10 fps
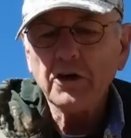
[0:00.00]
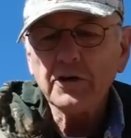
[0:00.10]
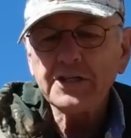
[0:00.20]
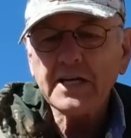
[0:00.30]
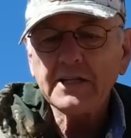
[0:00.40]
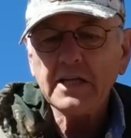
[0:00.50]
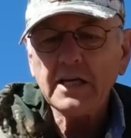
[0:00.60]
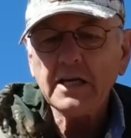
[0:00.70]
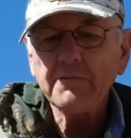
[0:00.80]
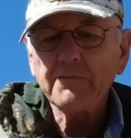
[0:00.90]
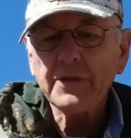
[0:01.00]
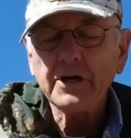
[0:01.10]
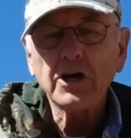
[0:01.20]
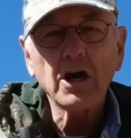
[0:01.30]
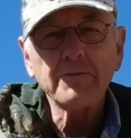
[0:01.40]
know is that the
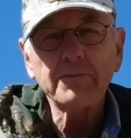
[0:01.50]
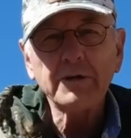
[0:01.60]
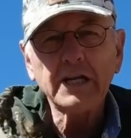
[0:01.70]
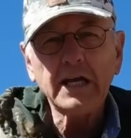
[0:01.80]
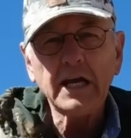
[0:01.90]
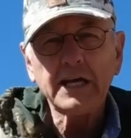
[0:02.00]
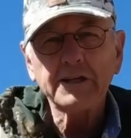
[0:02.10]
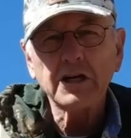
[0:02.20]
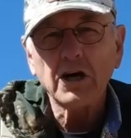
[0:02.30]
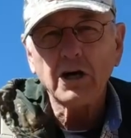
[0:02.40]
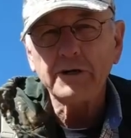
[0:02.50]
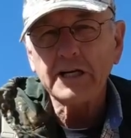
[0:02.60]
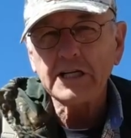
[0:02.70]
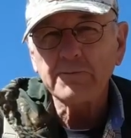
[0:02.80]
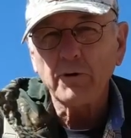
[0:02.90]
Garmin Mini and the Garmin
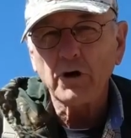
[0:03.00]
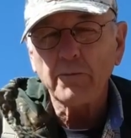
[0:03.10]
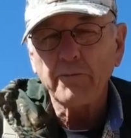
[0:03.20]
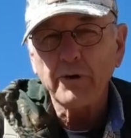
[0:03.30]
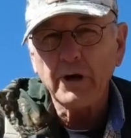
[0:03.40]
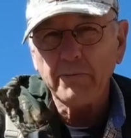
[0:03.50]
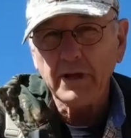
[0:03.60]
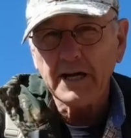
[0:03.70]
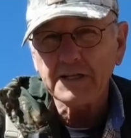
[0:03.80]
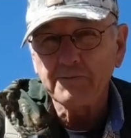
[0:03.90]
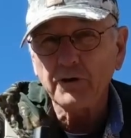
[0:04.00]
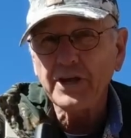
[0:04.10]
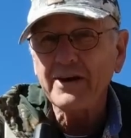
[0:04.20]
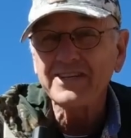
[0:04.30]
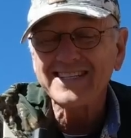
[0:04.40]
Explorer Plus both
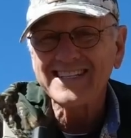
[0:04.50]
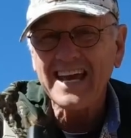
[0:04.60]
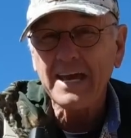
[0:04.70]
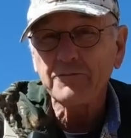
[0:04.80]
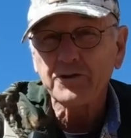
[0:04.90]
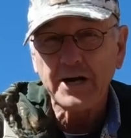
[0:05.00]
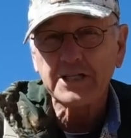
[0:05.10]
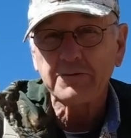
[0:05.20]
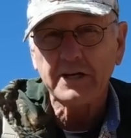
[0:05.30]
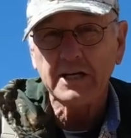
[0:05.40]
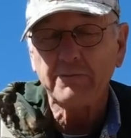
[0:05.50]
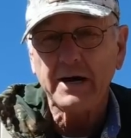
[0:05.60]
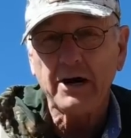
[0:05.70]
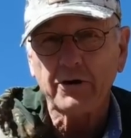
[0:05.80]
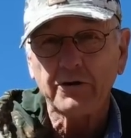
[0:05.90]
have the same transmitting
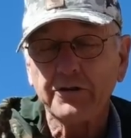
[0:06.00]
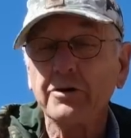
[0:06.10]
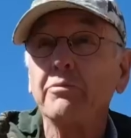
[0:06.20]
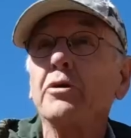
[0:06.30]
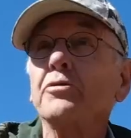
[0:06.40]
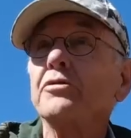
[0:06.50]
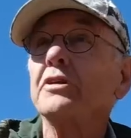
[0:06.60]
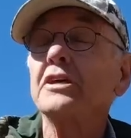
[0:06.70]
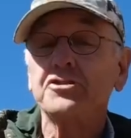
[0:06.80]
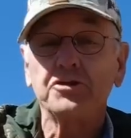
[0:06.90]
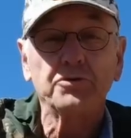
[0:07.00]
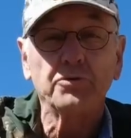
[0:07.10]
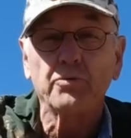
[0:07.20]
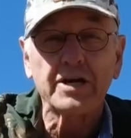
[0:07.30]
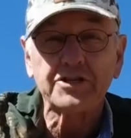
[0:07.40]
power. They'll both get
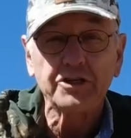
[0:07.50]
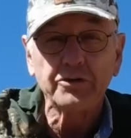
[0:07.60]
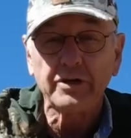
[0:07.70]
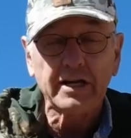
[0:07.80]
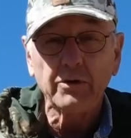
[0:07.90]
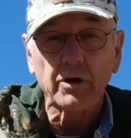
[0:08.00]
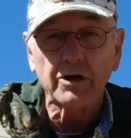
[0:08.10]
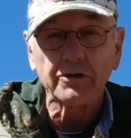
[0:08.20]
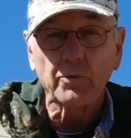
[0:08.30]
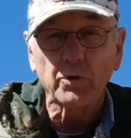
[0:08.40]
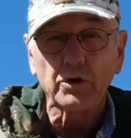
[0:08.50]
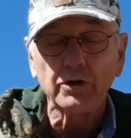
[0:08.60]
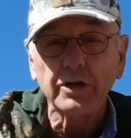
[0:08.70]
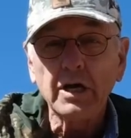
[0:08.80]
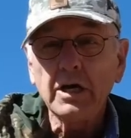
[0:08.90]
you rescued anywhere in the
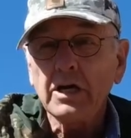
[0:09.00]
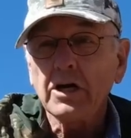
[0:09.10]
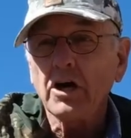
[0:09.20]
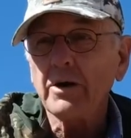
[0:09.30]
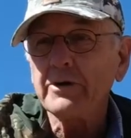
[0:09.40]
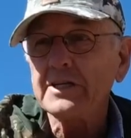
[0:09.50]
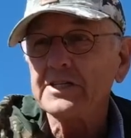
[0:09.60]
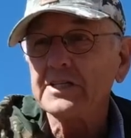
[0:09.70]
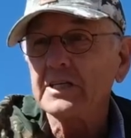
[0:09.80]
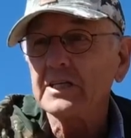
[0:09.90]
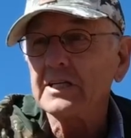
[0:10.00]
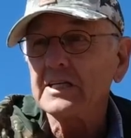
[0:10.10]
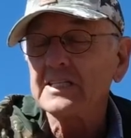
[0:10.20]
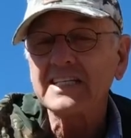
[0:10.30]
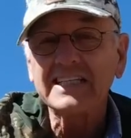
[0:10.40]
world. Garmin is
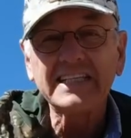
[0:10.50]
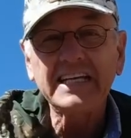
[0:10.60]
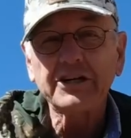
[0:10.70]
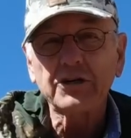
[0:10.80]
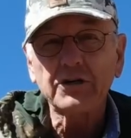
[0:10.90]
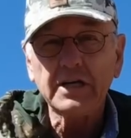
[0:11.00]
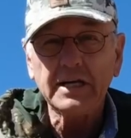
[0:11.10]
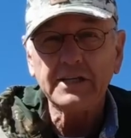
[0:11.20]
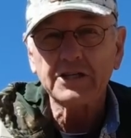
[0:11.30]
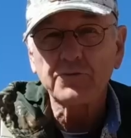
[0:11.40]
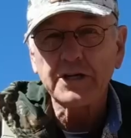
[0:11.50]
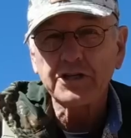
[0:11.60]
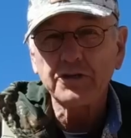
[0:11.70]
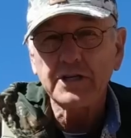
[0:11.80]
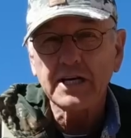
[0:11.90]
the leader in this
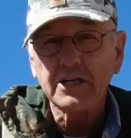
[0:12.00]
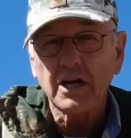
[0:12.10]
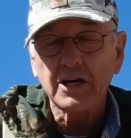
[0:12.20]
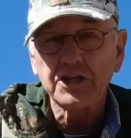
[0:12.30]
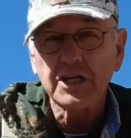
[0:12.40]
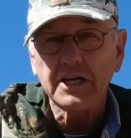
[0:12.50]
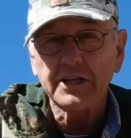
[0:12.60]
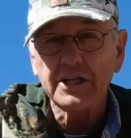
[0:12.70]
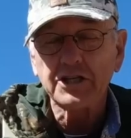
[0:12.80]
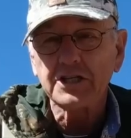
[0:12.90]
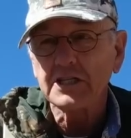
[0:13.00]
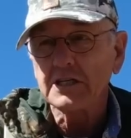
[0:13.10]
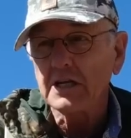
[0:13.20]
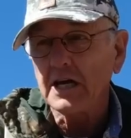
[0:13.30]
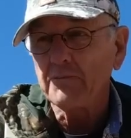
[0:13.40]
rescue technology, and they just
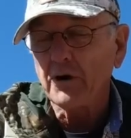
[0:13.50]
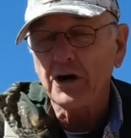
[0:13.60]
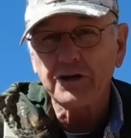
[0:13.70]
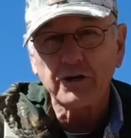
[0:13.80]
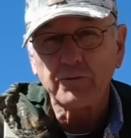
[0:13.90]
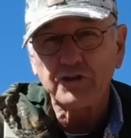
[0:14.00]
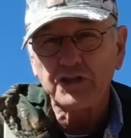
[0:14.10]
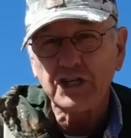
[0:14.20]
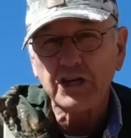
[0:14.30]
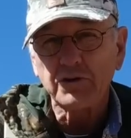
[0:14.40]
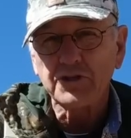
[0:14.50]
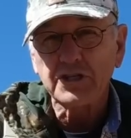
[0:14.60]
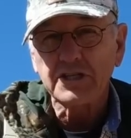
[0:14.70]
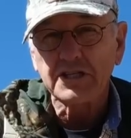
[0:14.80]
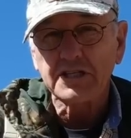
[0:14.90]
partnered with
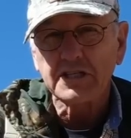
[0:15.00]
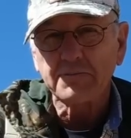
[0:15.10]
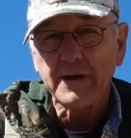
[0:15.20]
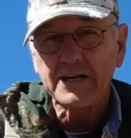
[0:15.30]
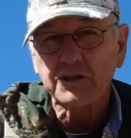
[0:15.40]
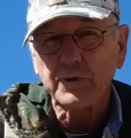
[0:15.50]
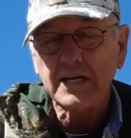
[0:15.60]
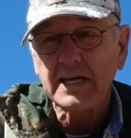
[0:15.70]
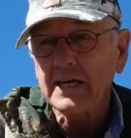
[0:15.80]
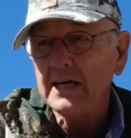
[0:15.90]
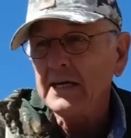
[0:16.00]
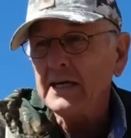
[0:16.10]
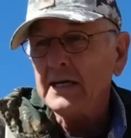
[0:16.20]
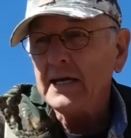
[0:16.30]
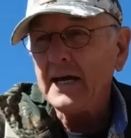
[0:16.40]
Geos just this past week,
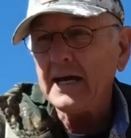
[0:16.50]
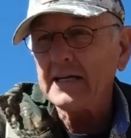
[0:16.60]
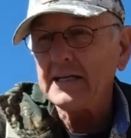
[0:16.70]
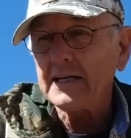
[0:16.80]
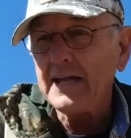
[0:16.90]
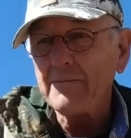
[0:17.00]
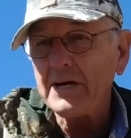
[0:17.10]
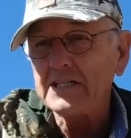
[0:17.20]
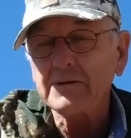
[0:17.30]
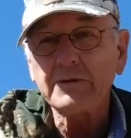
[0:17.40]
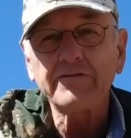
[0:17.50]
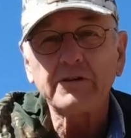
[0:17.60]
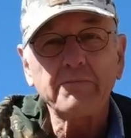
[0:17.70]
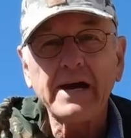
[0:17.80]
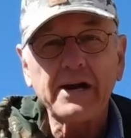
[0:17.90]
and that makes them
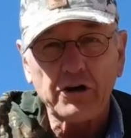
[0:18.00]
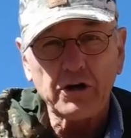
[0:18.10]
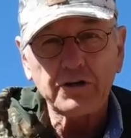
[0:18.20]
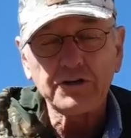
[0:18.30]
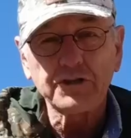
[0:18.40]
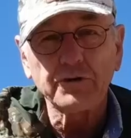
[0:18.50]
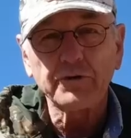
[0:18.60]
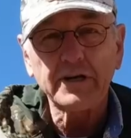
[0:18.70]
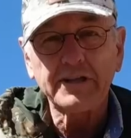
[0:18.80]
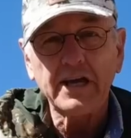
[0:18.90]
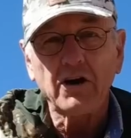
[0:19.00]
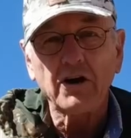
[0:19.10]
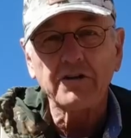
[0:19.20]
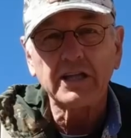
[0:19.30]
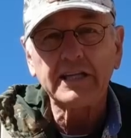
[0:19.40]
even better. So they
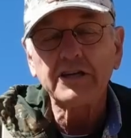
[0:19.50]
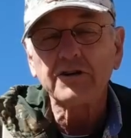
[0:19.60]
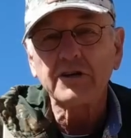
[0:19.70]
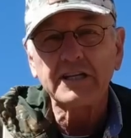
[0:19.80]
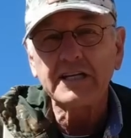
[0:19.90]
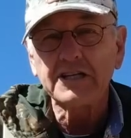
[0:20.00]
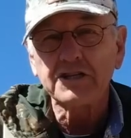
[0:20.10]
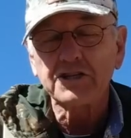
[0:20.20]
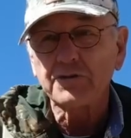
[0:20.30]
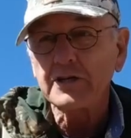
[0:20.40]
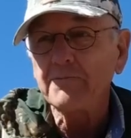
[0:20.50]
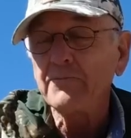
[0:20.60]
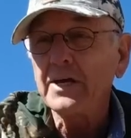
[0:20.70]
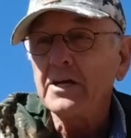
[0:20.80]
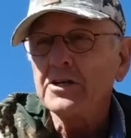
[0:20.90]
are the leader in the industry.
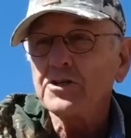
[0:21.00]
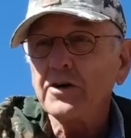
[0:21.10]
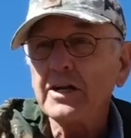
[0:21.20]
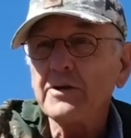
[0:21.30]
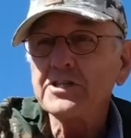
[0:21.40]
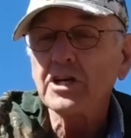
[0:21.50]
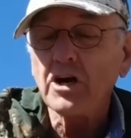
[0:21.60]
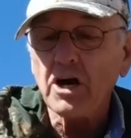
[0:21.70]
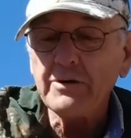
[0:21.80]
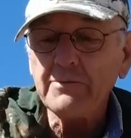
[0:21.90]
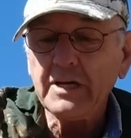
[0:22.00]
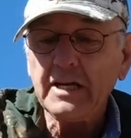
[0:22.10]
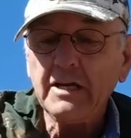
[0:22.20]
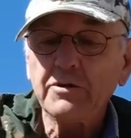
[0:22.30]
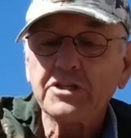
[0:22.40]
So anyways, the Garmin
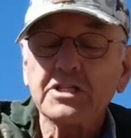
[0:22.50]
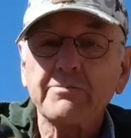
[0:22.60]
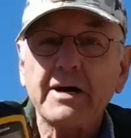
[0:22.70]
Mini, which is